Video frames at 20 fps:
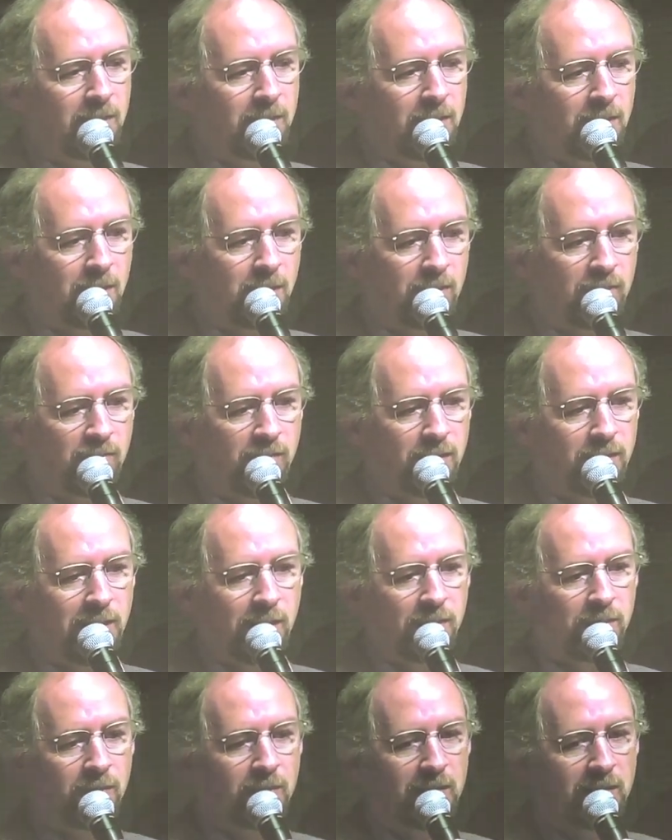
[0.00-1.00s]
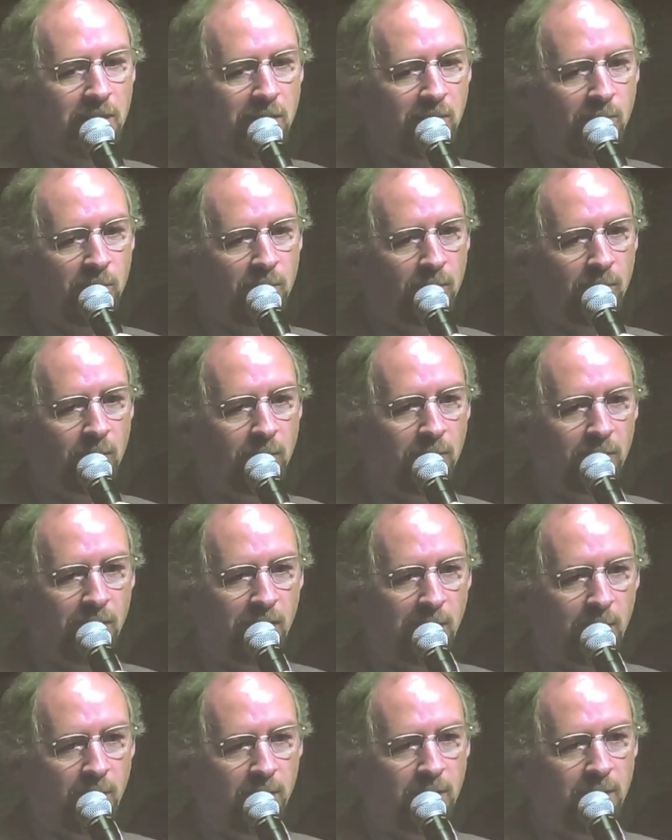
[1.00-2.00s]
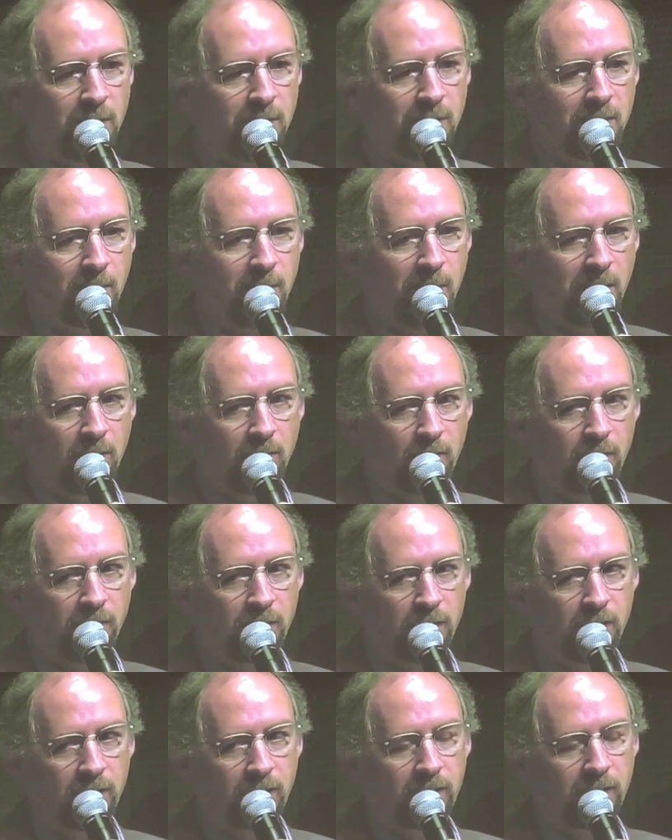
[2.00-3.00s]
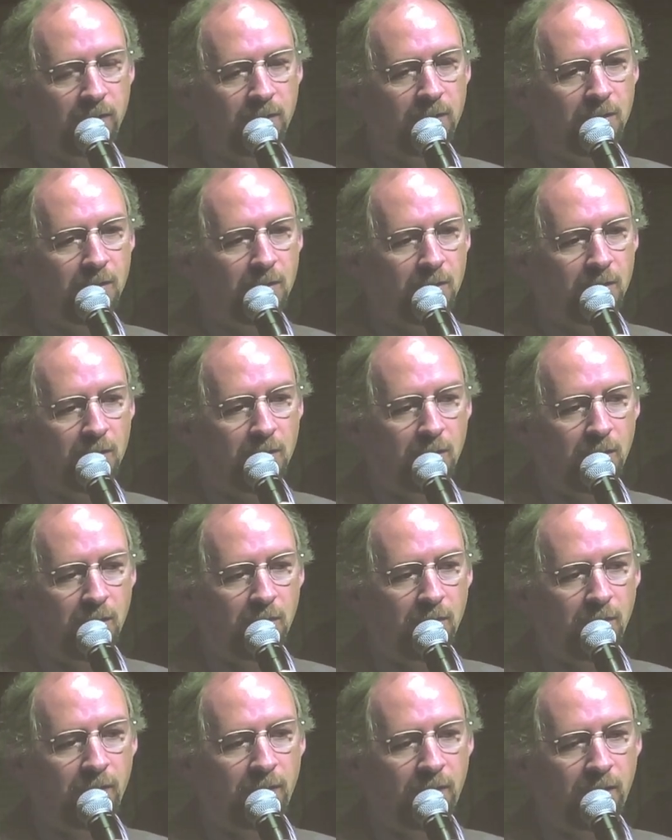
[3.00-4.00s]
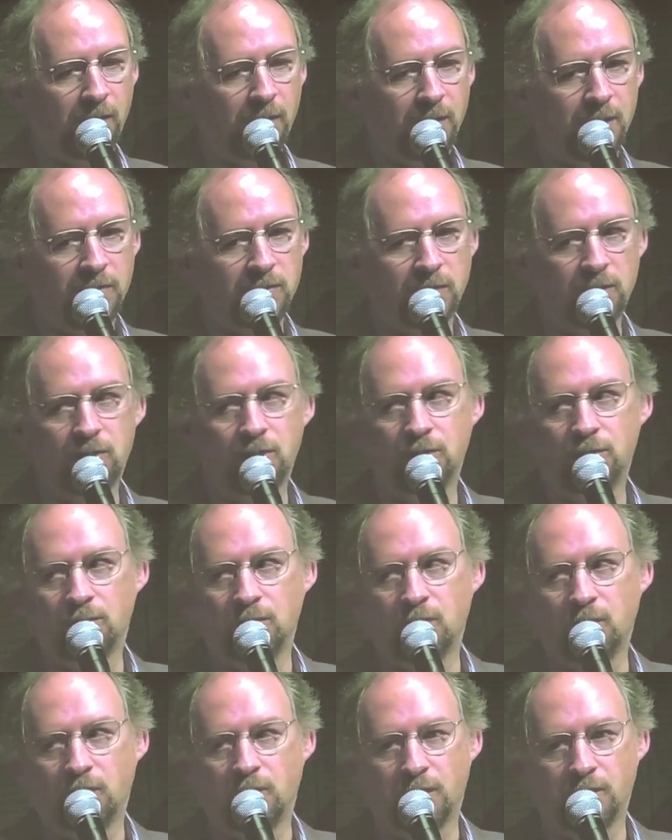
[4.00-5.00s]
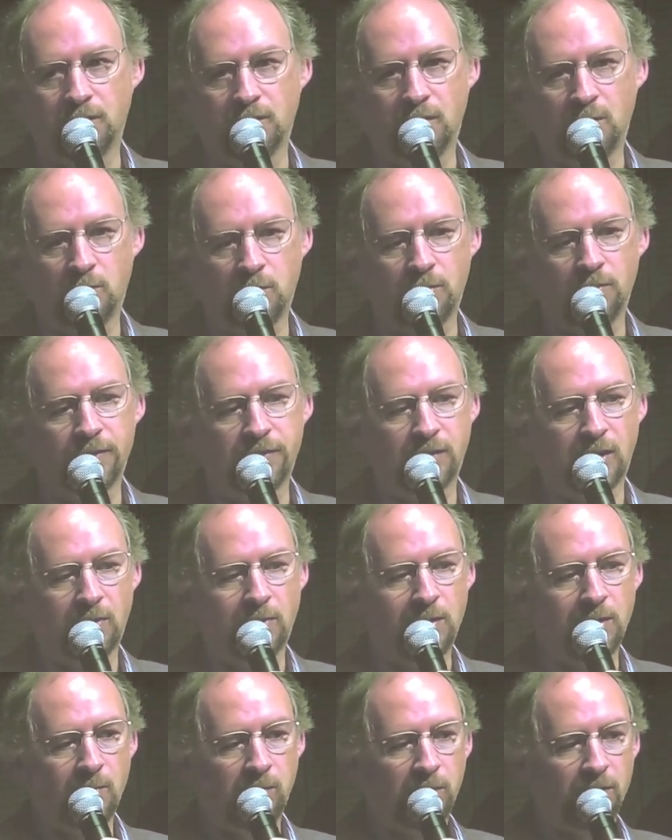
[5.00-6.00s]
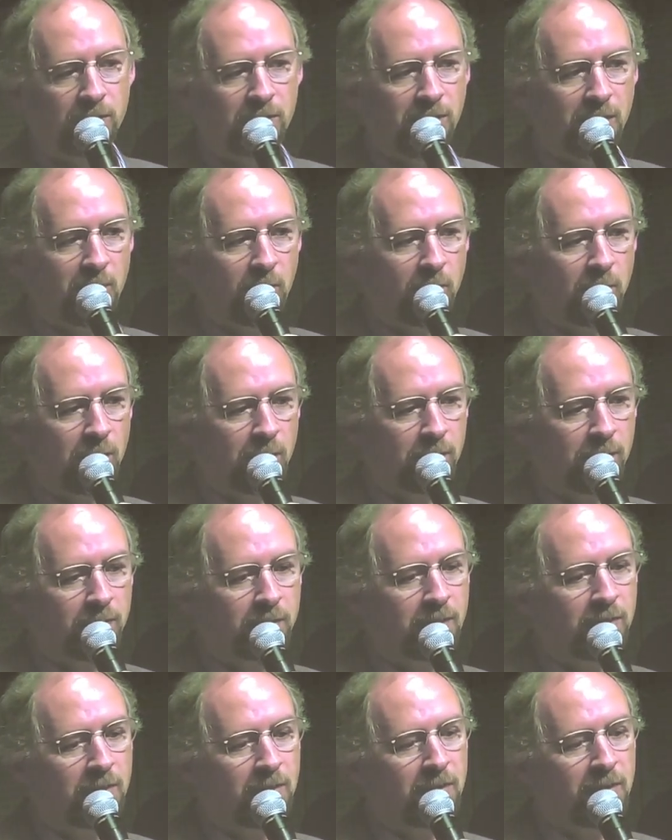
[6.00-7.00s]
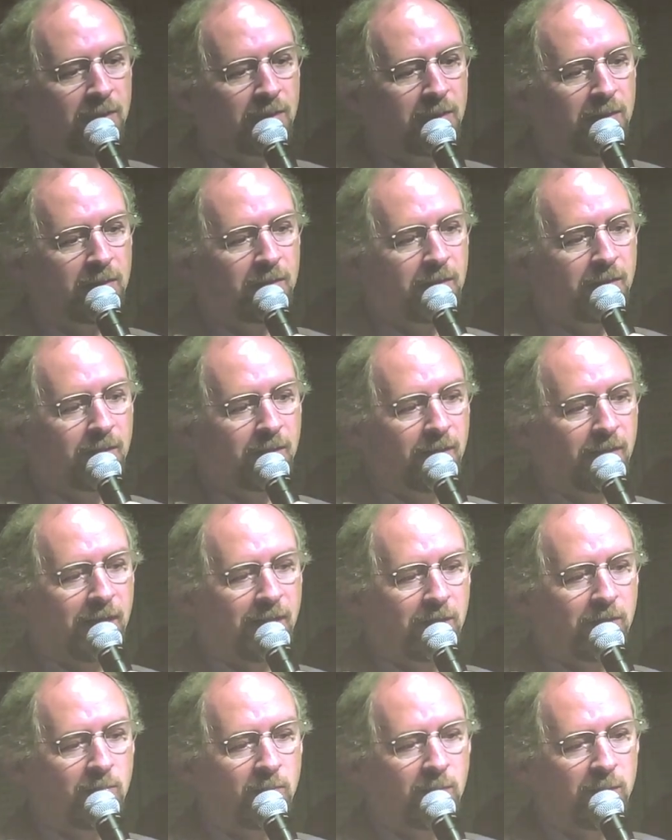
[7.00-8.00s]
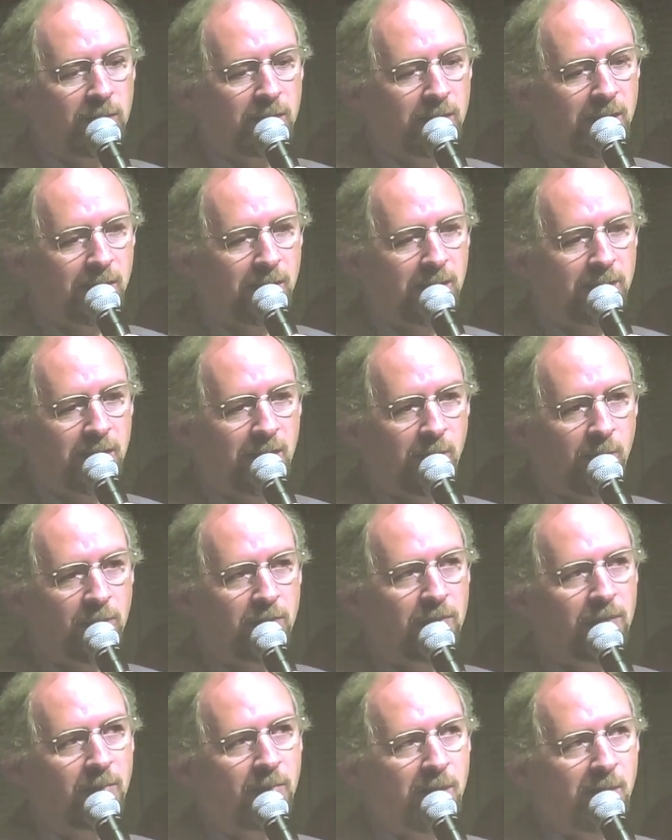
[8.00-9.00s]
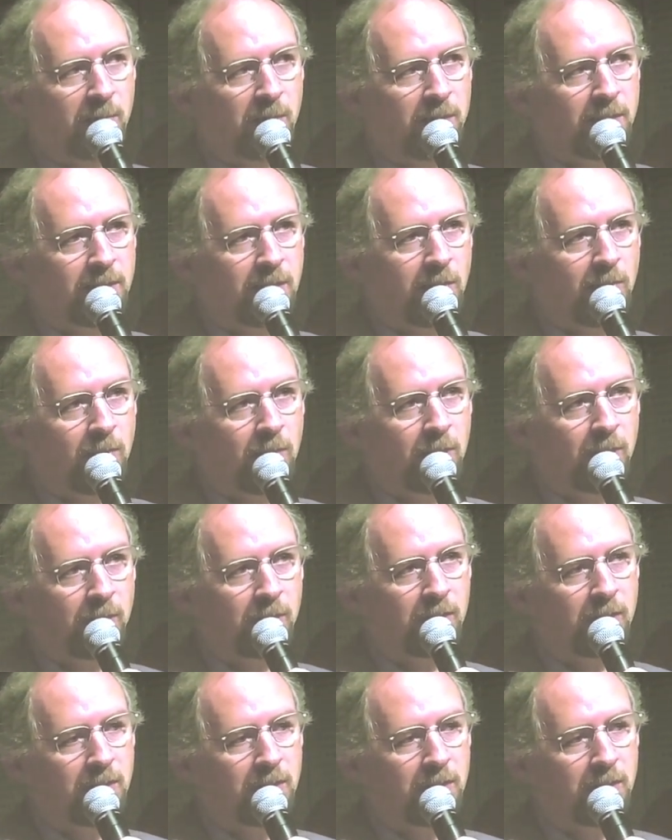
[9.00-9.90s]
a transaction settlement would happen in the back office of an institution, for example. So in the blockchain world, that can be that can happen on a public network.